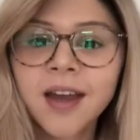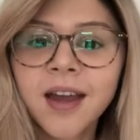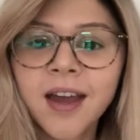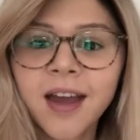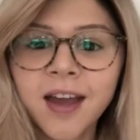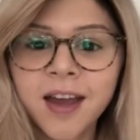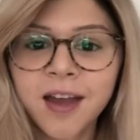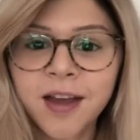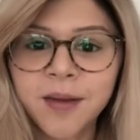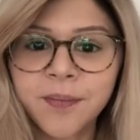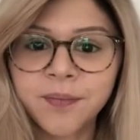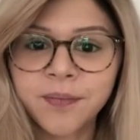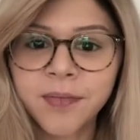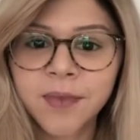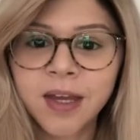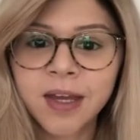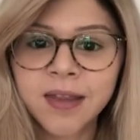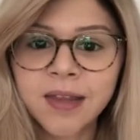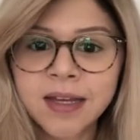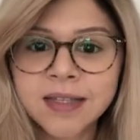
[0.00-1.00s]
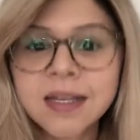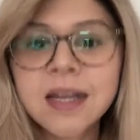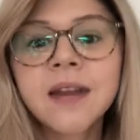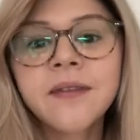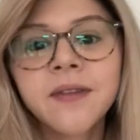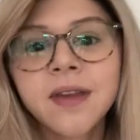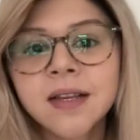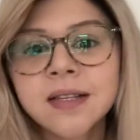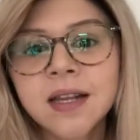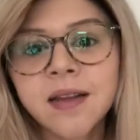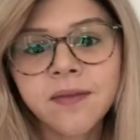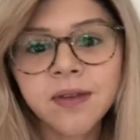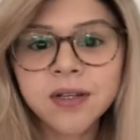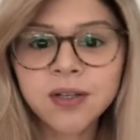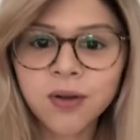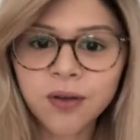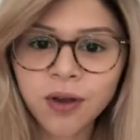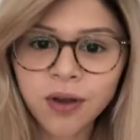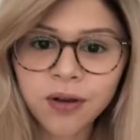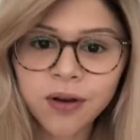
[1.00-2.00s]
and that's
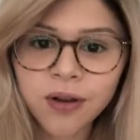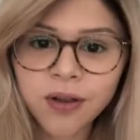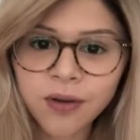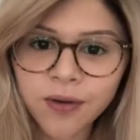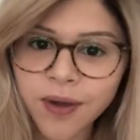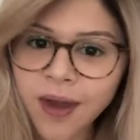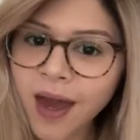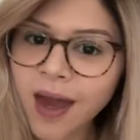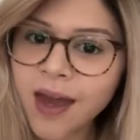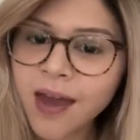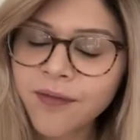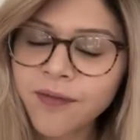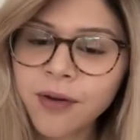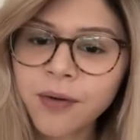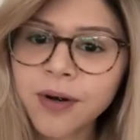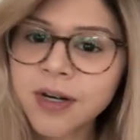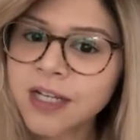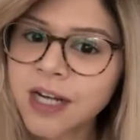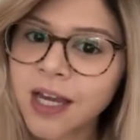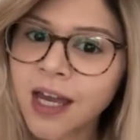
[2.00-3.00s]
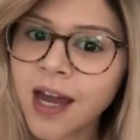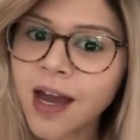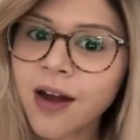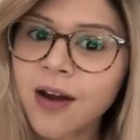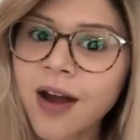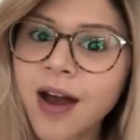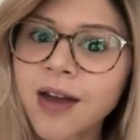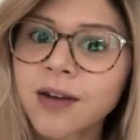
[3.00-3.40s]
oliviasliver.co.uk if you want to check it out.